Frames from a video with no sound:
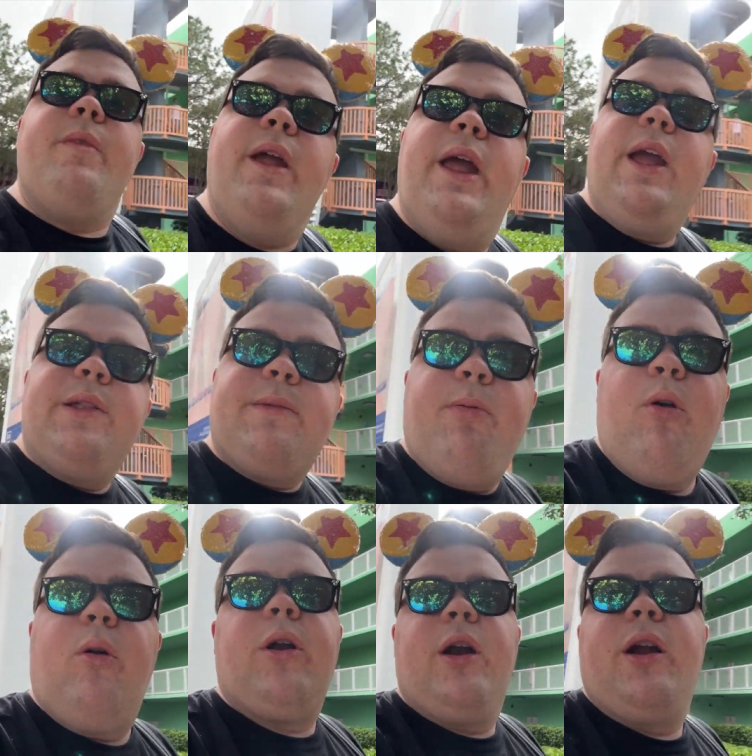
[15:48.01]

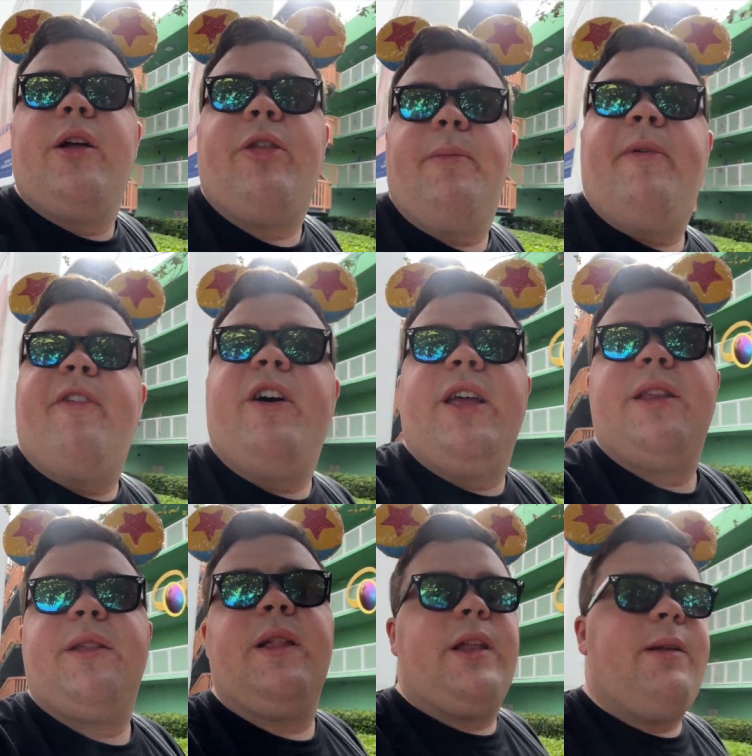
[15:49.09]
explore the pavilions
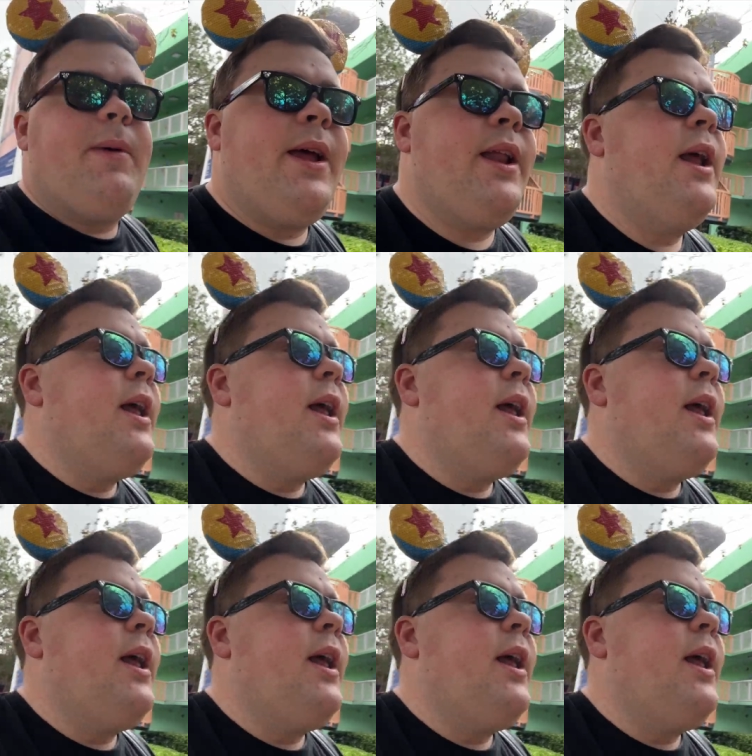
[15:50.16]
a little bit,